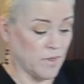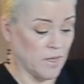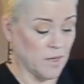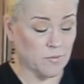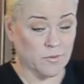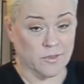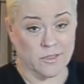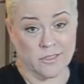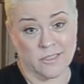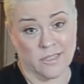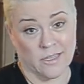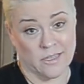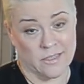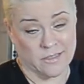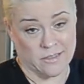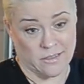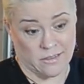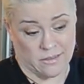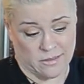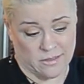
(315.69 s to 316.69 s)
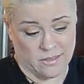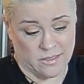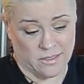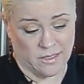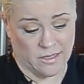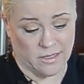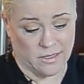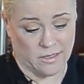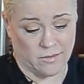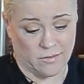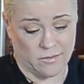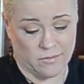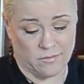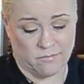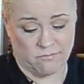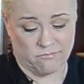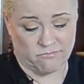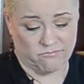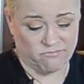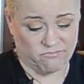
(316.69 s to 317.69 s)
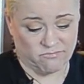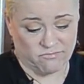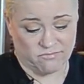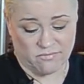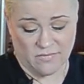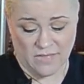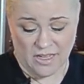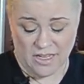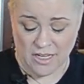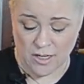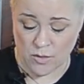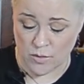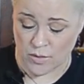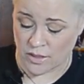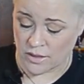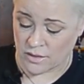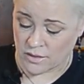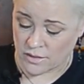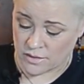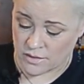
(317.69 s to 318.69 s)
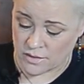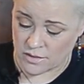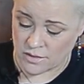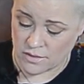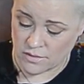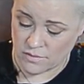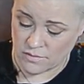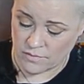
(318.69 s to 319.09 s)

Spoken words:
and then I'm going to taste it and see how it is.